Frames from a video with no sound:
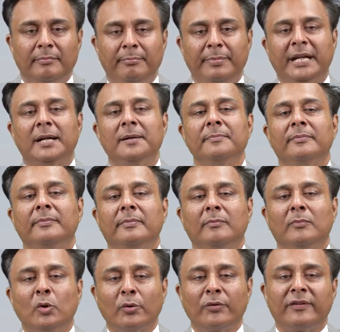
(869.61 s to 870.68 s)
become
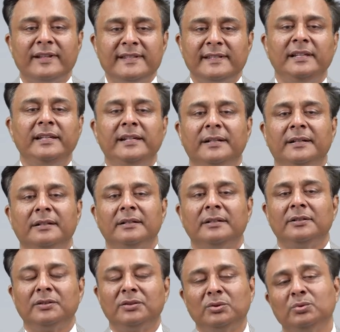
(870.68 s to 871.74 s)
more resilient
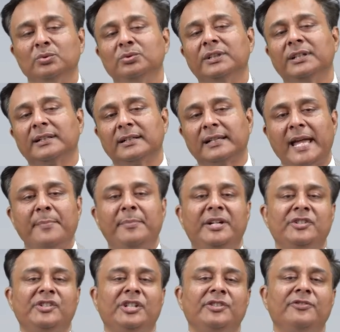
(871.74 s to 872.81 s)
to the
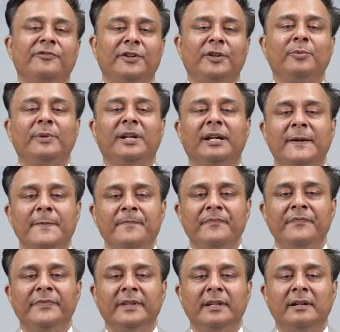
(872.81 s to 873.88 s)
climate change phenomena.
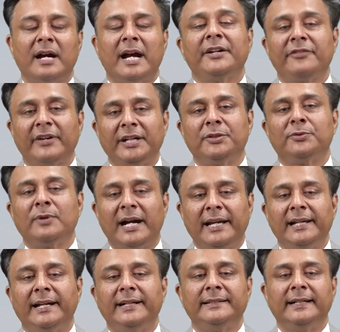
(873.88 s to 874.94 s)
I tried to
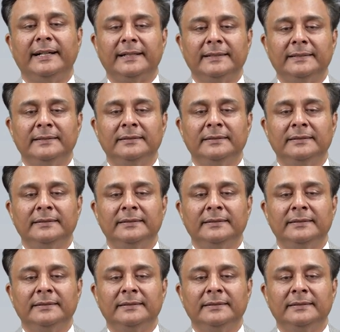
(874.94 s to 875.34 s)
highlight that.